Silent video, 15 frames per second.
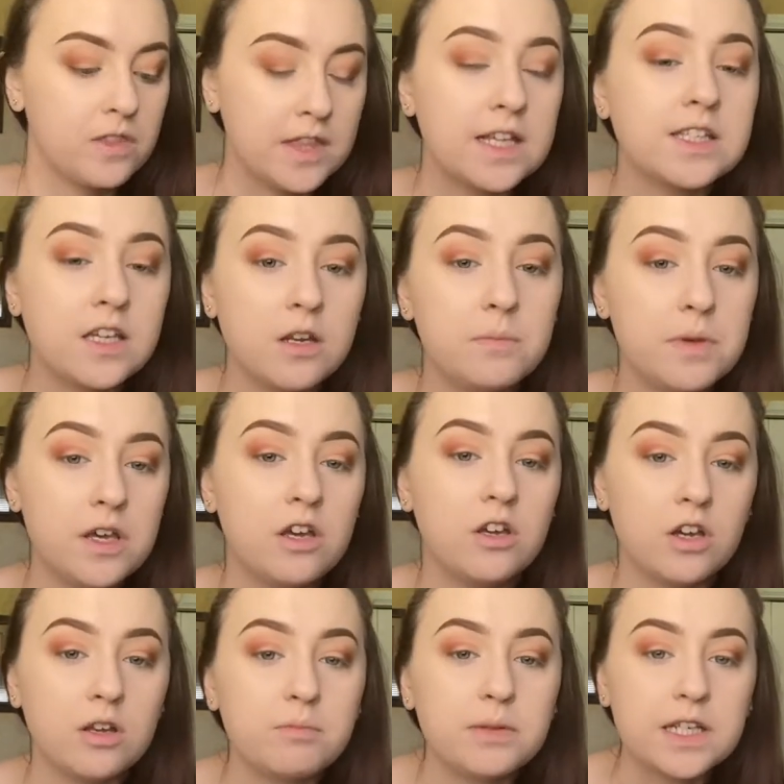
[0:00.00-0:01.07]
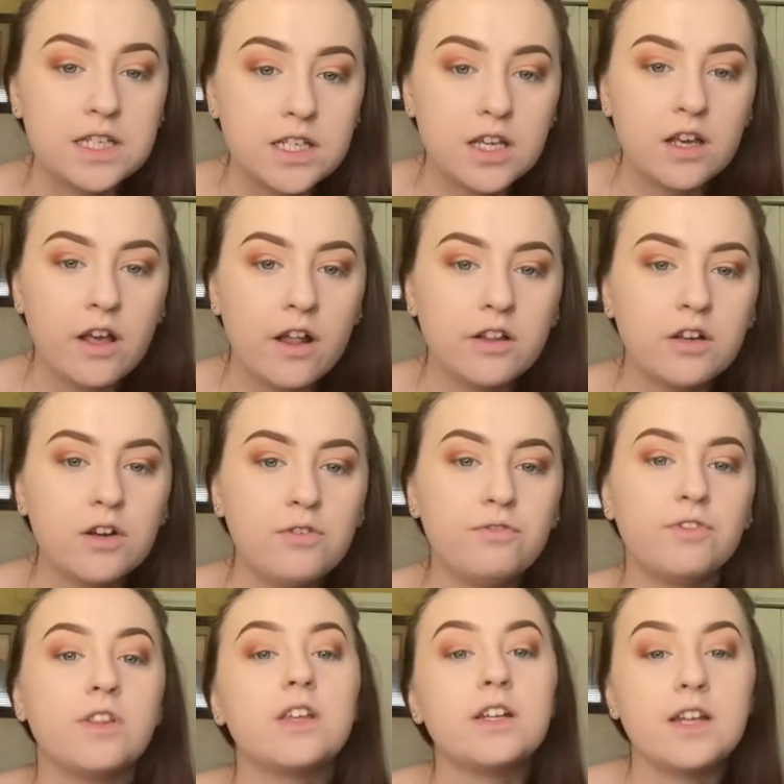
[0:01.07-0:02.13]
gonna be a good blending color for
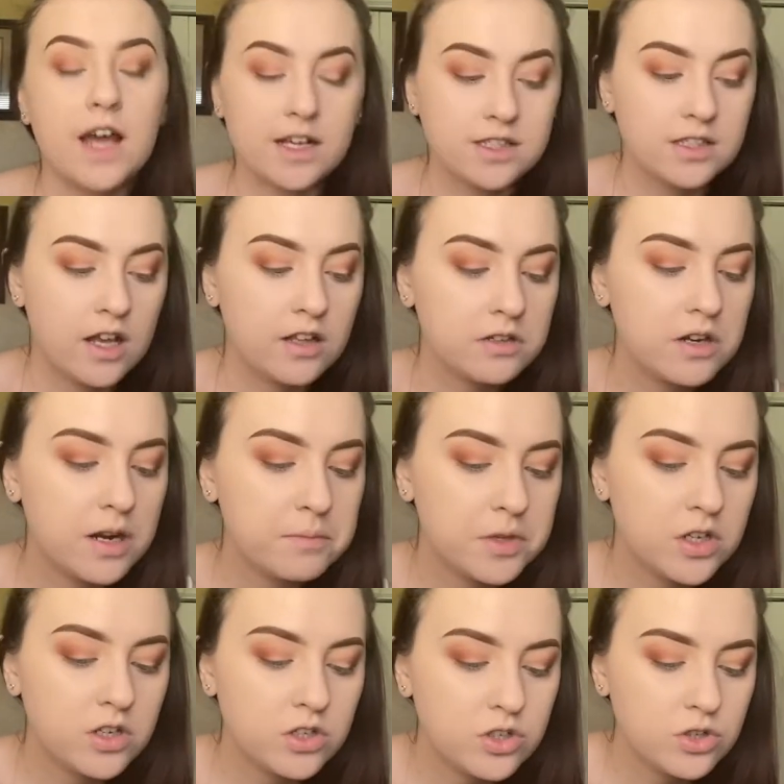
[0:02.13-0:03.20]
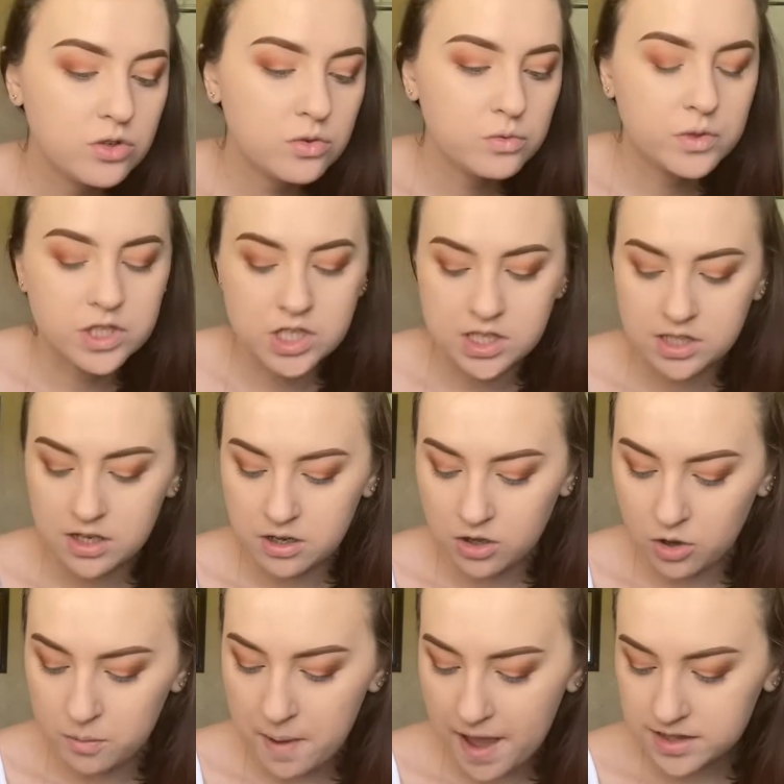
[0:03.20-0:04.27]
the next color I'm gonna do, which is gonna
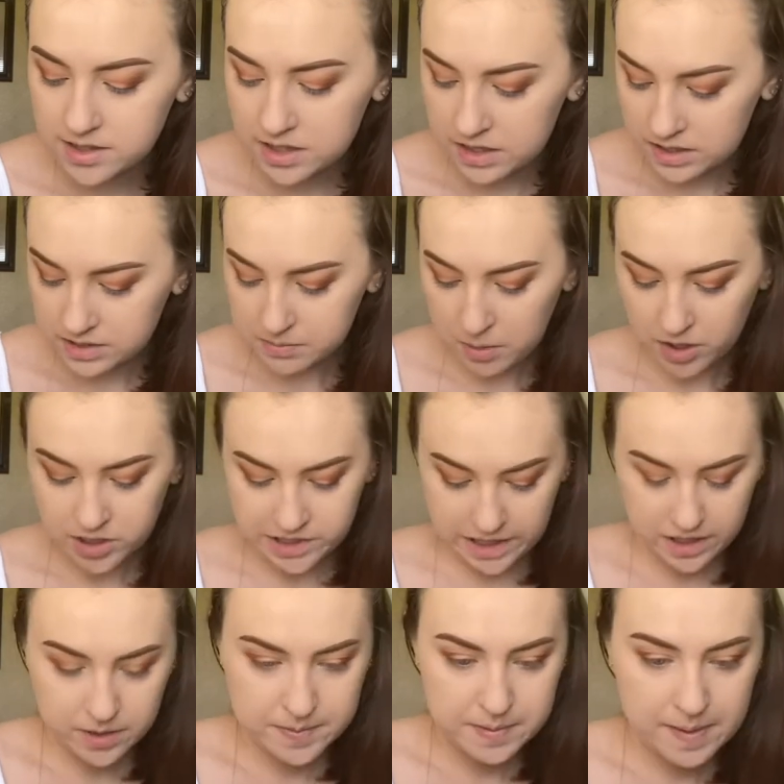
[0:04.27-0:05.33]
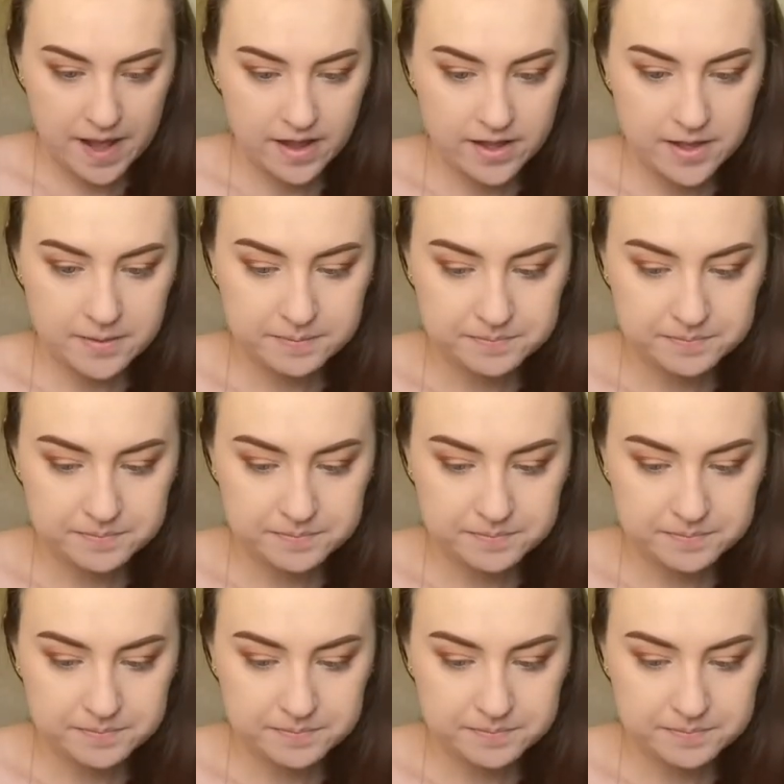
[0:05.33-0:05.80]
go back to this Marc Jacobs palette.